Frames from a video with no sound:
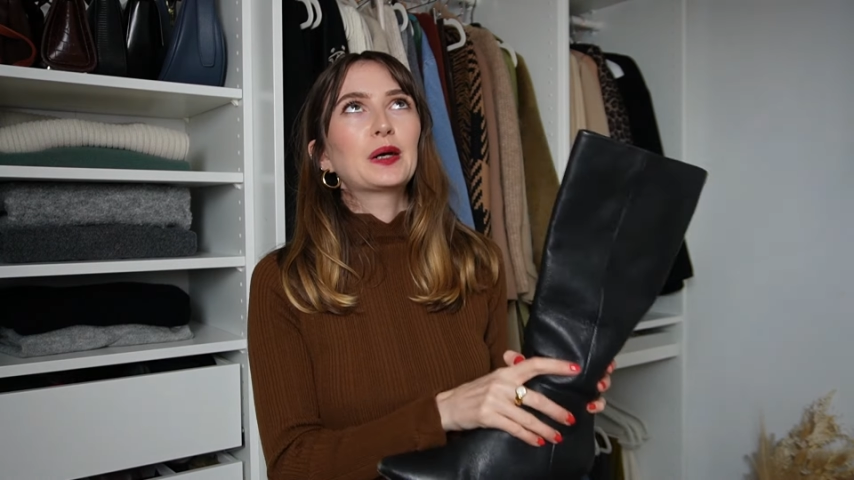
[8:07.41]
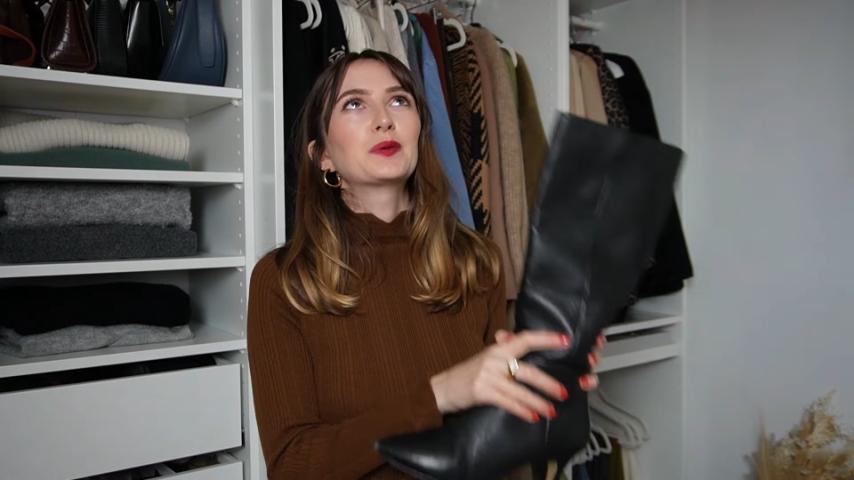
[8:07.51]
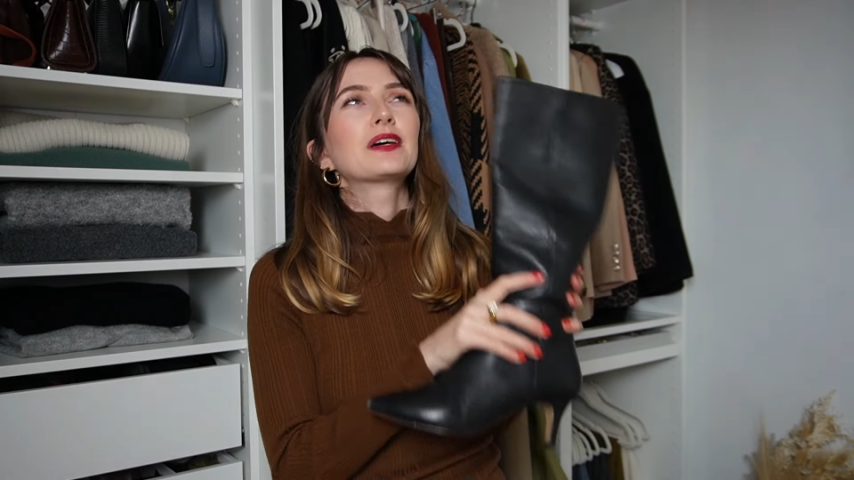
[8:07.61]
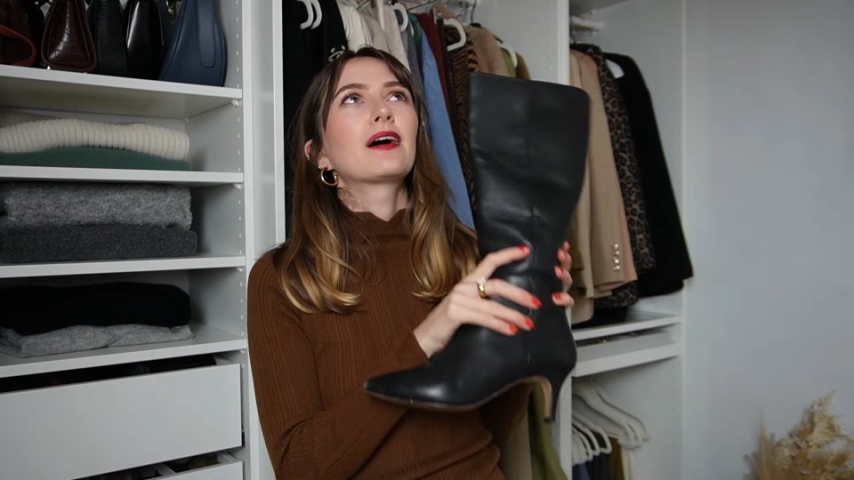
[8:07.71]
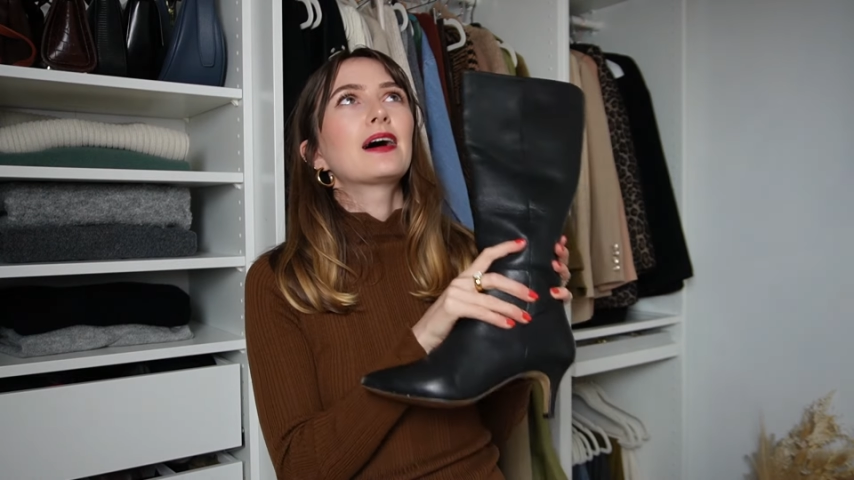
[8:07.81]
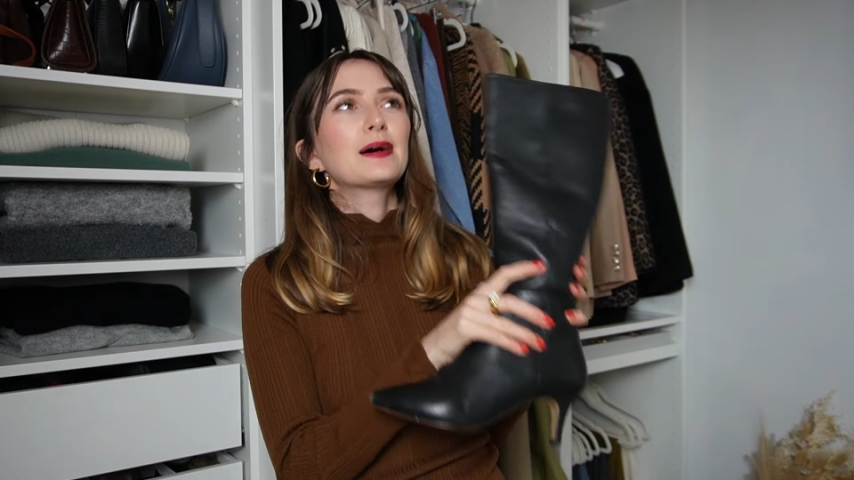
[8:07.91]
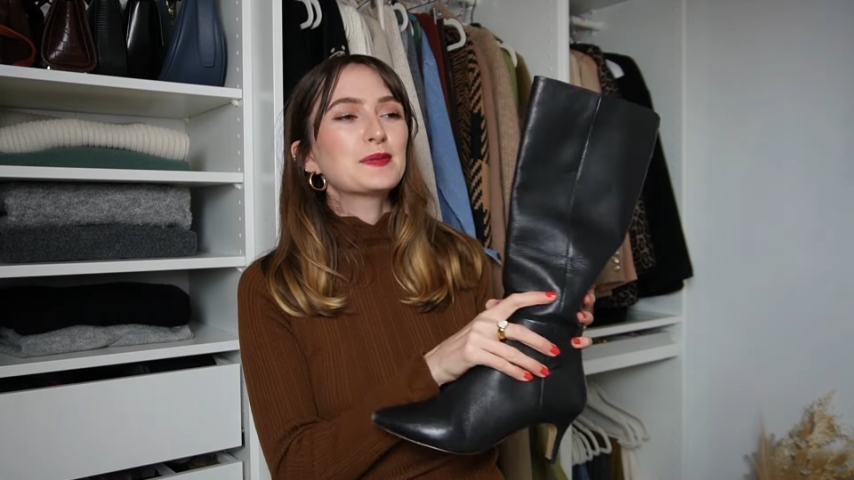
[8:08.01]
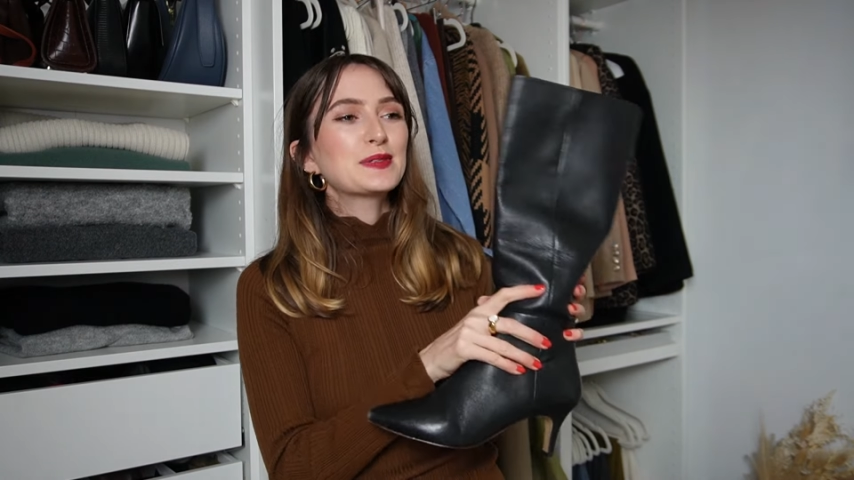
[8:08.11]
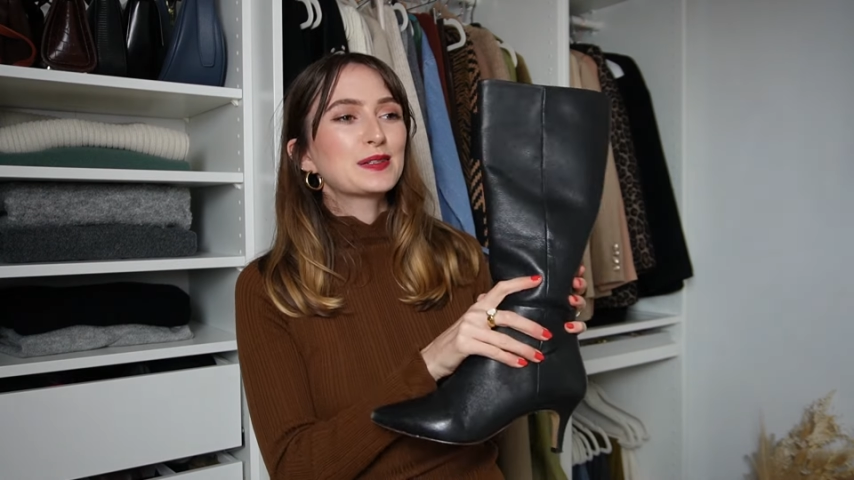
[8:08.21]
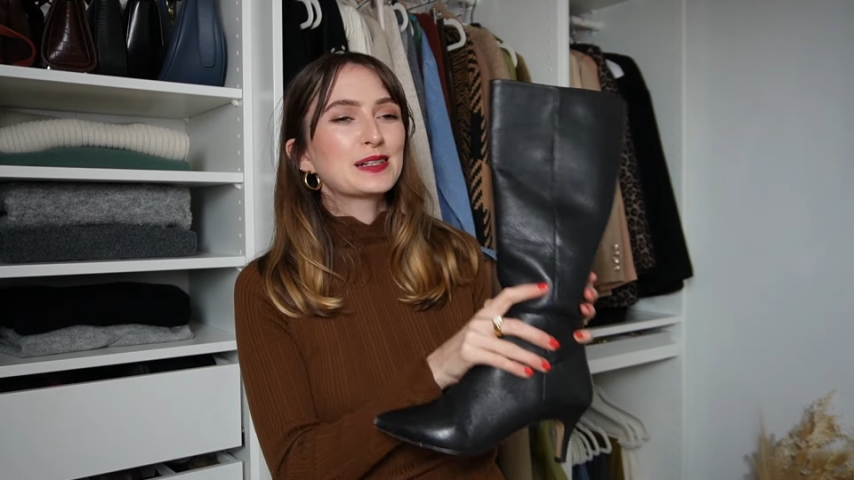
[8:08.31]
I would
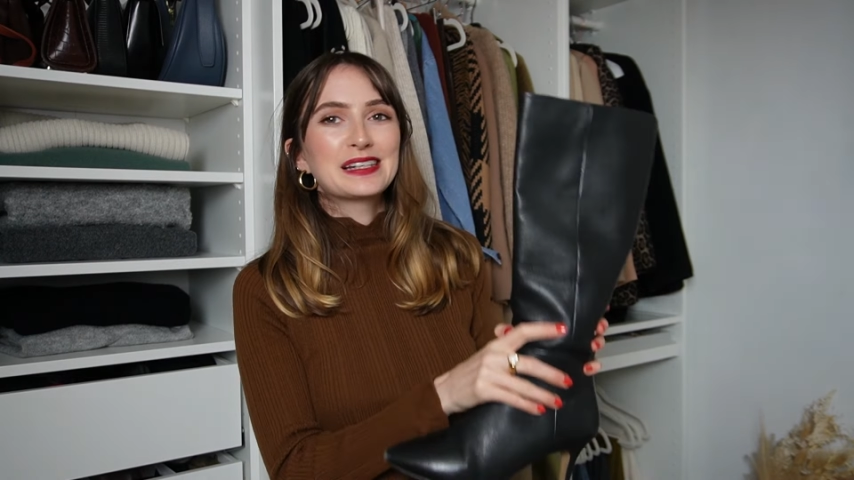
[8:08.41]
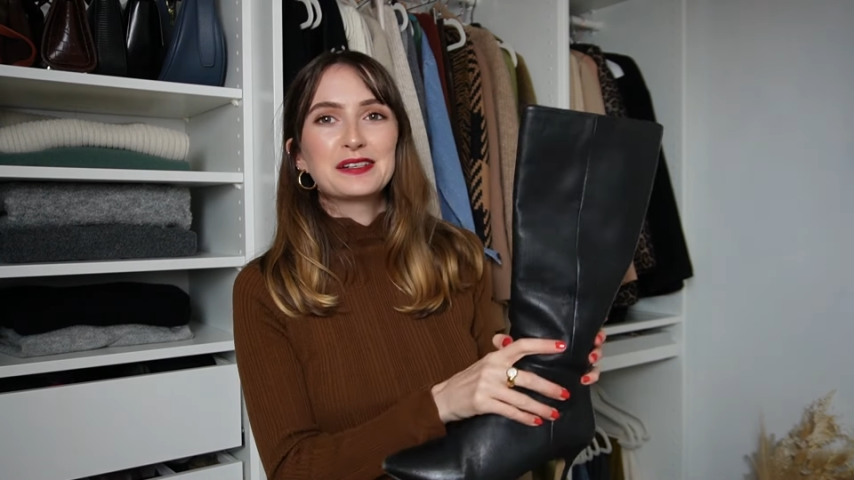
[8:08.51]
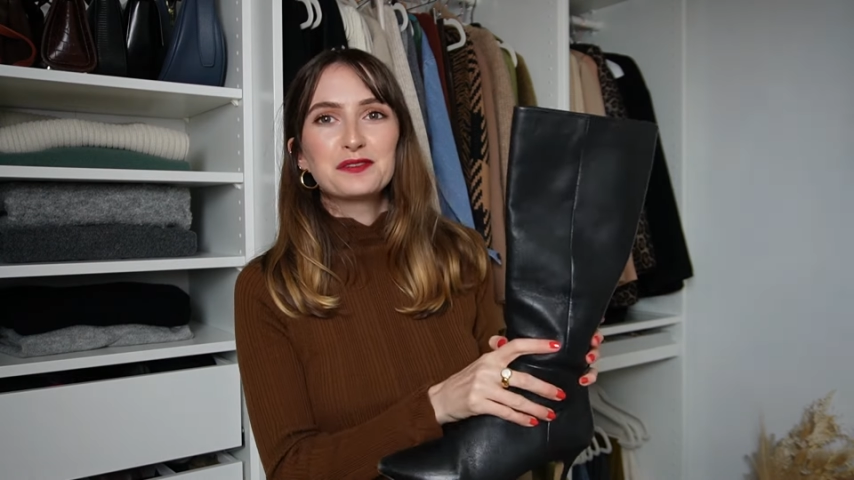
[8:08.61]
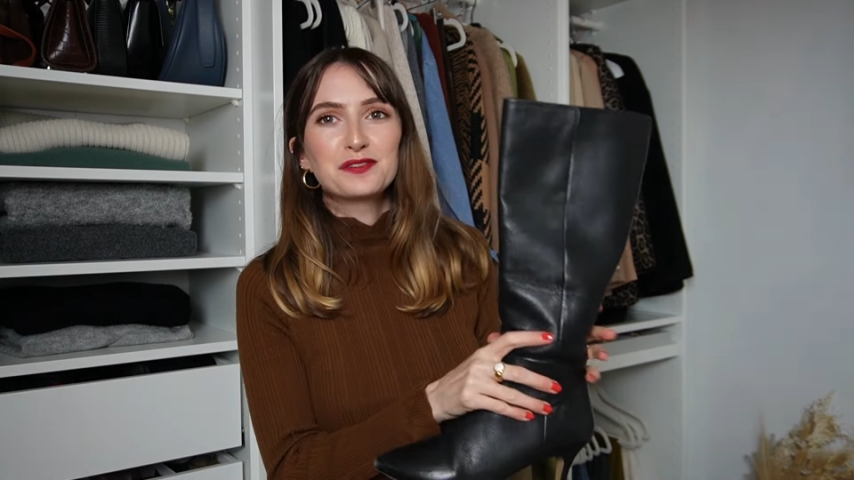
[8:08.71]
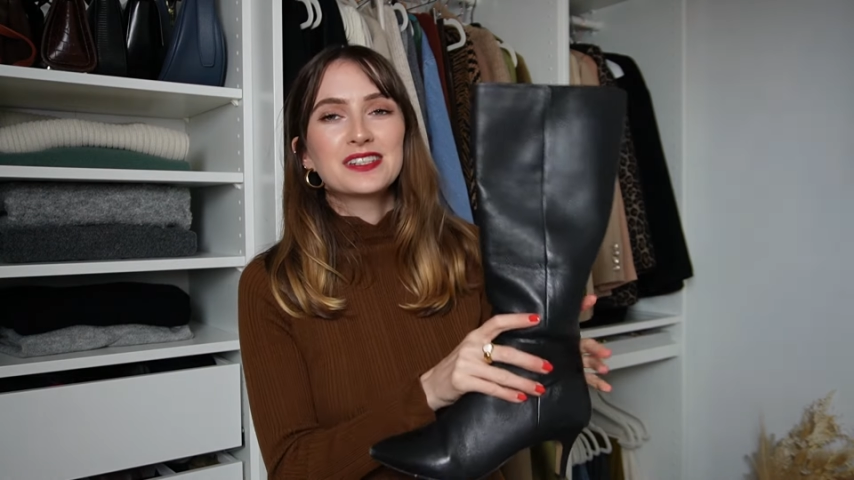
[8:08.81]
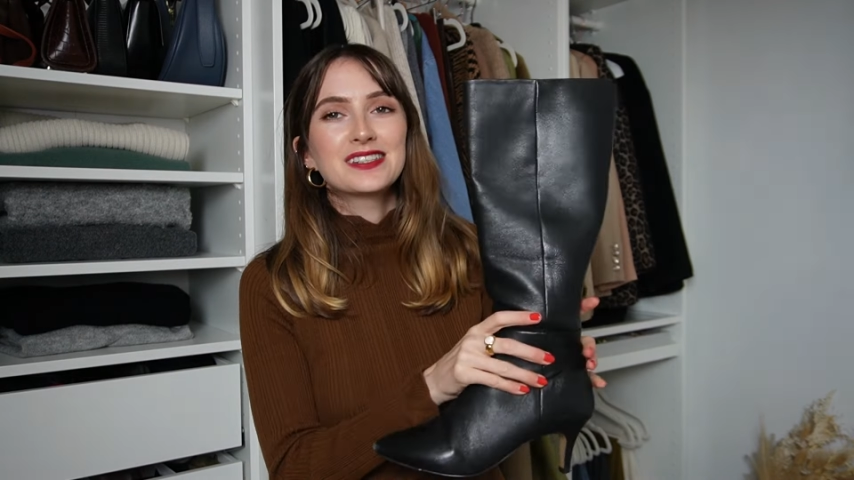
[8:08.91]
absolutely love